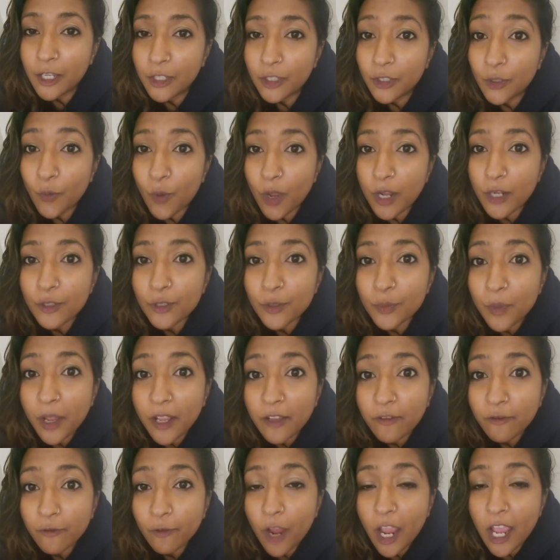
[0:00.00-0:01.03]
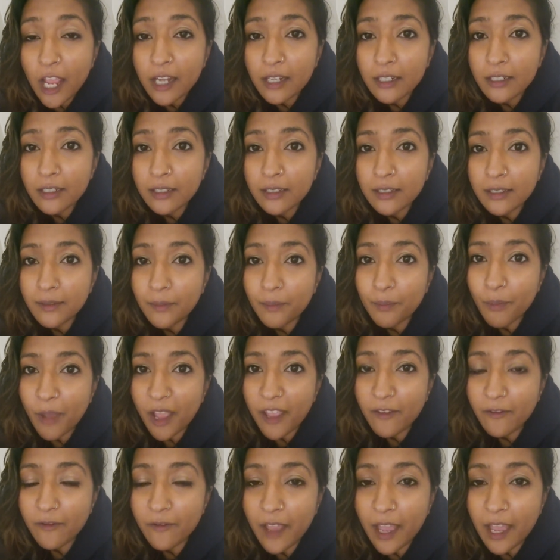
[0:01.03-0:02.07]
the ones with my friends, my
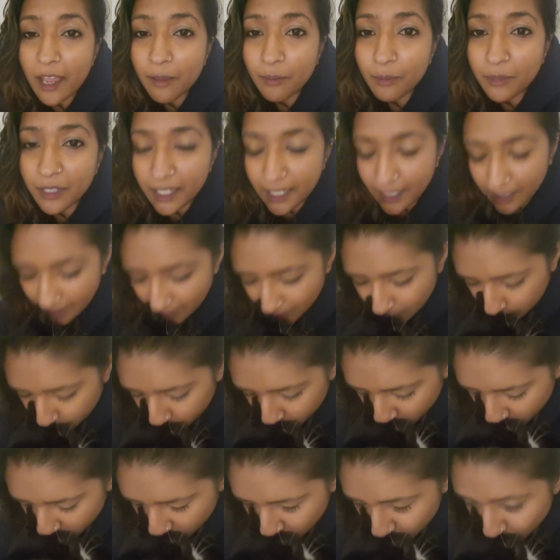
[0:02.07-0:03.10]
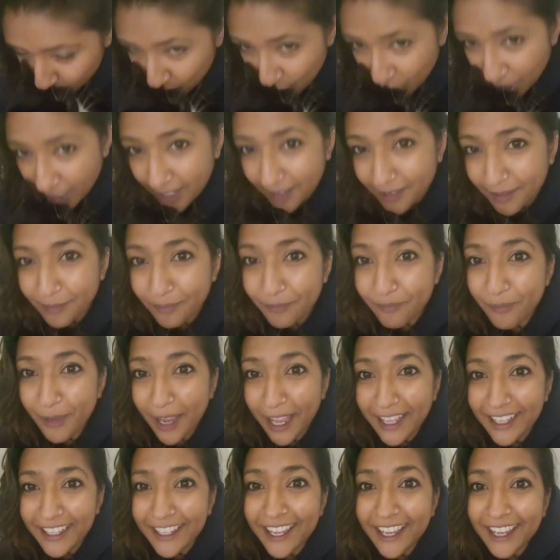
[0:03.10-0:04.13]
family,
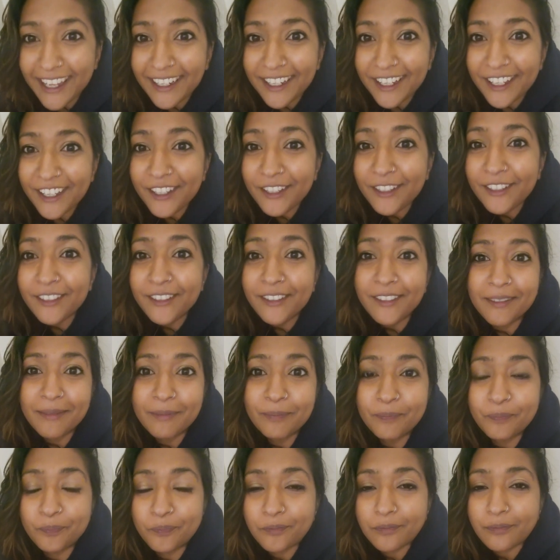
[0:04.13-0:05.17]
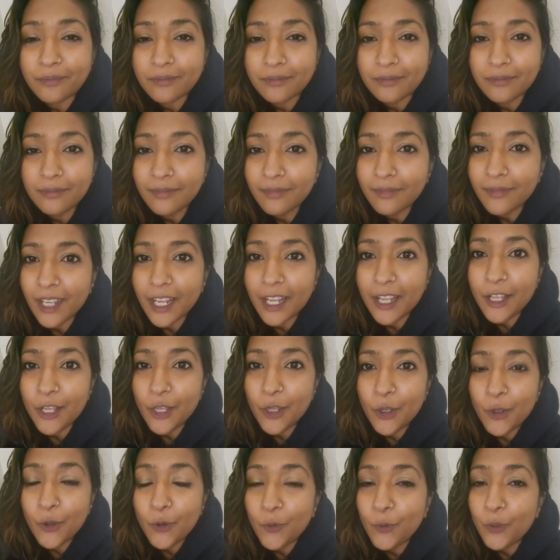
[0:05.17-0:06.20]
my kitties.
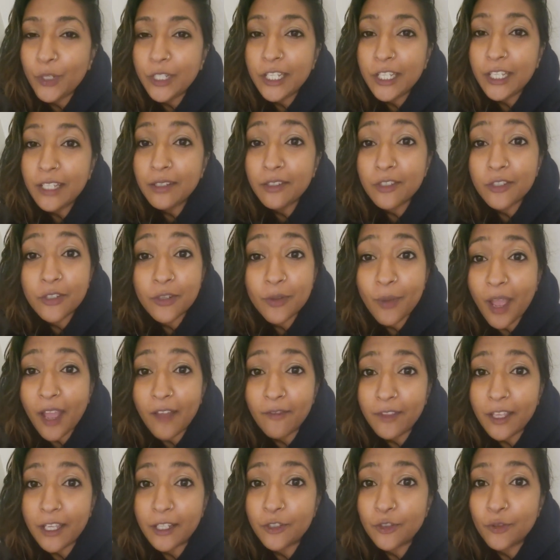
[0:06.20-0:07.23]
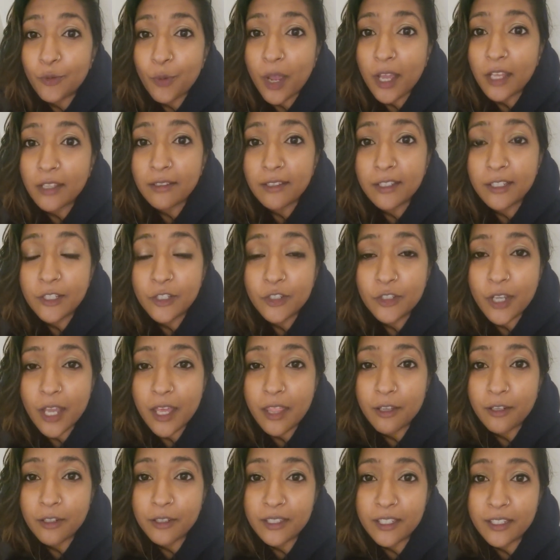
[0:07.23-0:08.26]
We need to have that trust in each
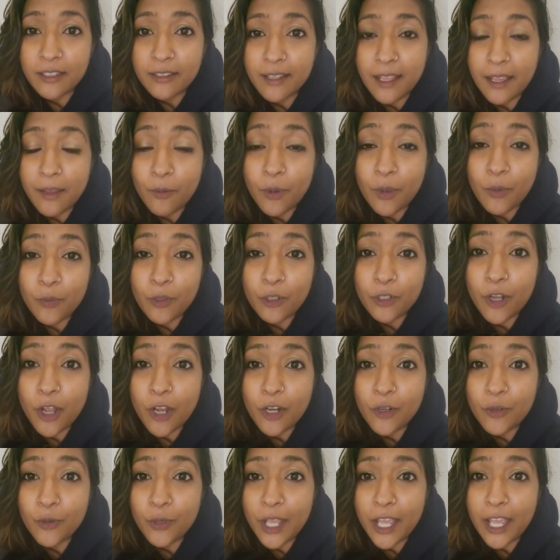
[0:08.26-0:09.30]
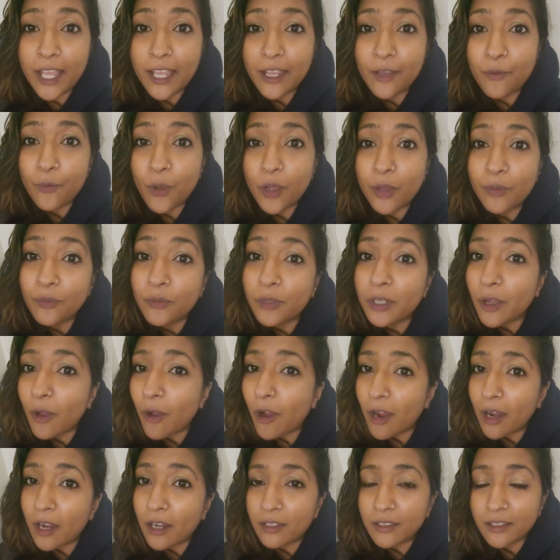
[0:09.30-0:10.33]
other to say when we're not okay and when we
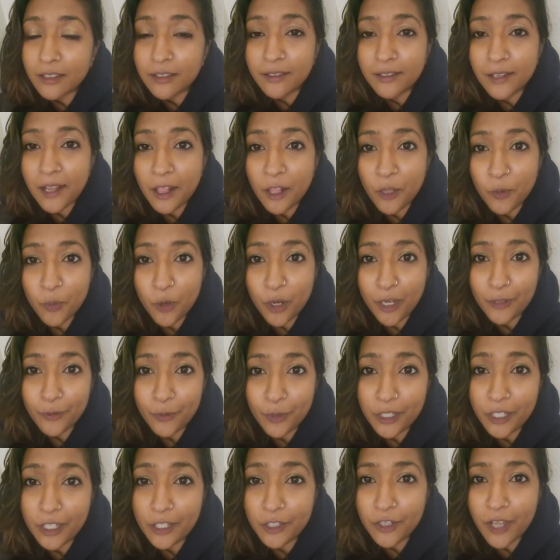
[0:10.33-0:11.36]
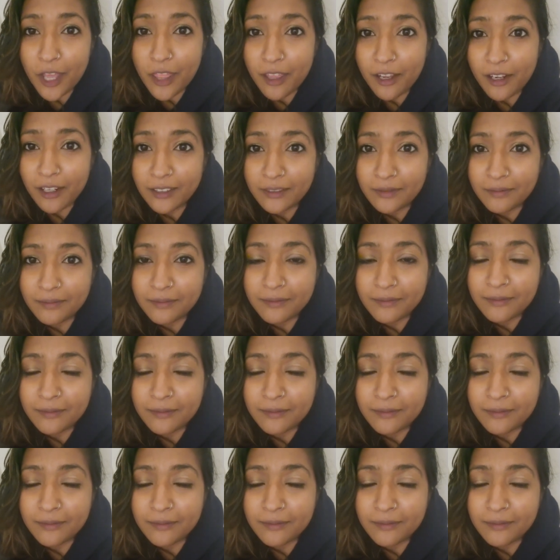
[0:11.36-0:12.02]
are, to celebrate with each other.